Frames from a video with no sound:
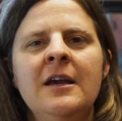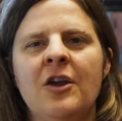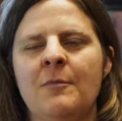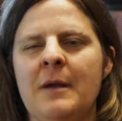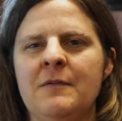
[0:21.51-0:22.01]

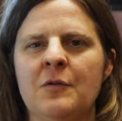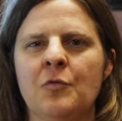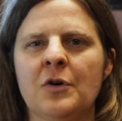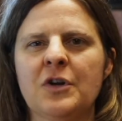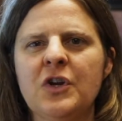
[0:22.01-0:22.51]
maybe they're
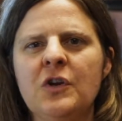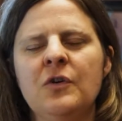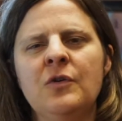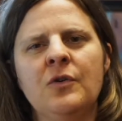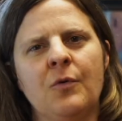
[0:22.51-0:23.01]
more
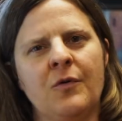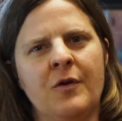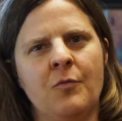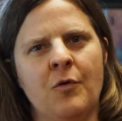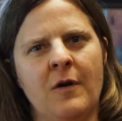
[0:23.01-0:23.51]
acute or
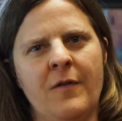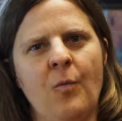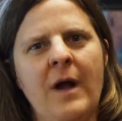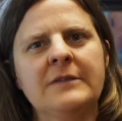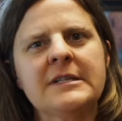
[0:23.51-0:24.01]
they're more on the
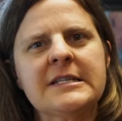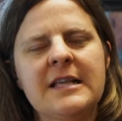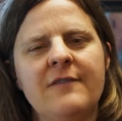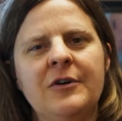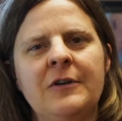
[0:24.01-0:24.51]
wellness
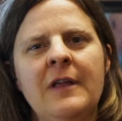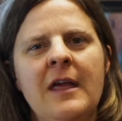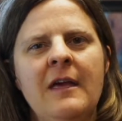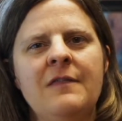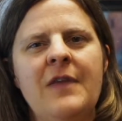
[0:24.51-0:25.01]
level,
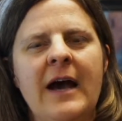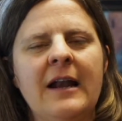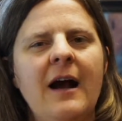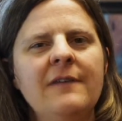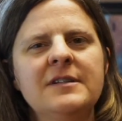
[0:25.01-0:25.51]

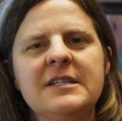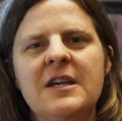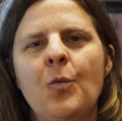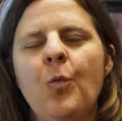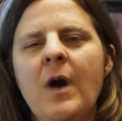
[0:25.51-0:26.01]
that
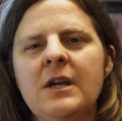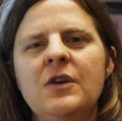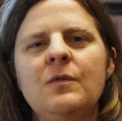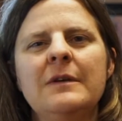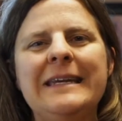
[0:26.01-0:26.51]
obviously what
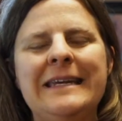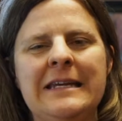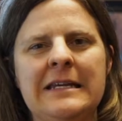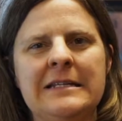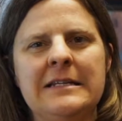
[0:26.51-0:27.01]
you
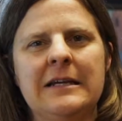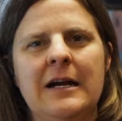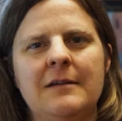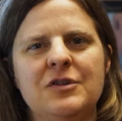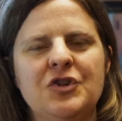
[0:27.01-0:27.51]
eat
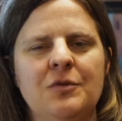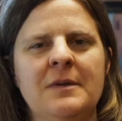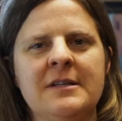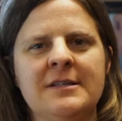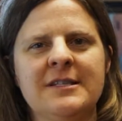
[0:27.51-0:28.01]

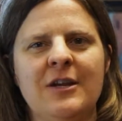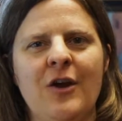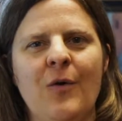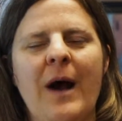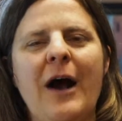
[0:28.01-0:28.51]
determines,
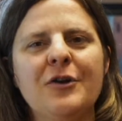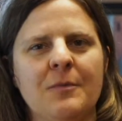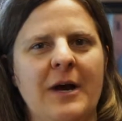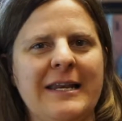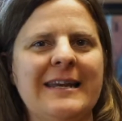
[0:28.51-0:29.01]
how your
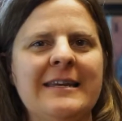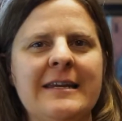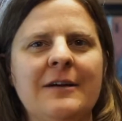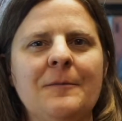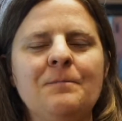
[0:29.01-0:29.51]
body can
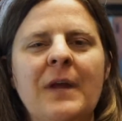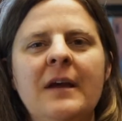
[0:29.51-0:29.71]
heal.